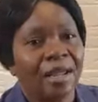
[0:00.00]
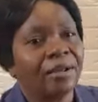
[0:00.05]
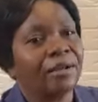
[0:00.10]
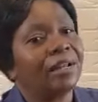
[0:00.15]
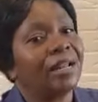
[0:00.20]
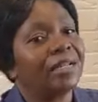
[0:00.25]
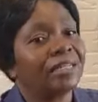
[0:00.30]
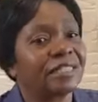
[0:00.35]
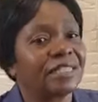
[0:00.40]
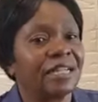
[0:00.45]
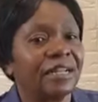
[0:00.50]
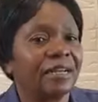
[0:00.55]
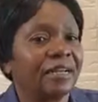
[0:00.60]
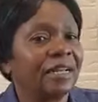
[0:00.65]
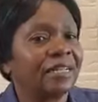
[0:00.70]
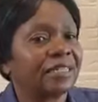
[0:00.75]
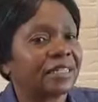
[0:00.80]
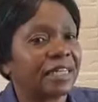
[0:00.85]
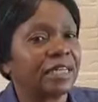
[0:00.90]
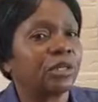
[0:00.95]
And let's
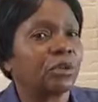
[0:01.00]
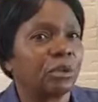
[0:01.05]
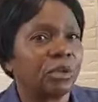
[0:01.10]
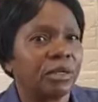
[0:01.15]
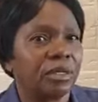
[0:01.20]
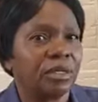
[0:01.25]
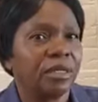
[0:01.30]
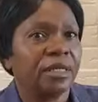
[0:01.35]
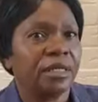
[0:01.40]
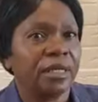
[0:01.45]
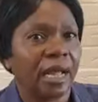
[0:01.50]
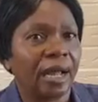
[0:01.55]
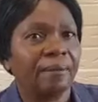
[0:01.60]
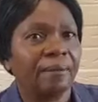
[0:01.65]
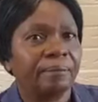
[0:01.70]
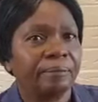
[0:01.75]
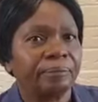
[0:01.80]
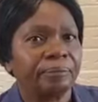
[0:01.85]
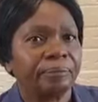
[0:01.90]
read on. Yeah.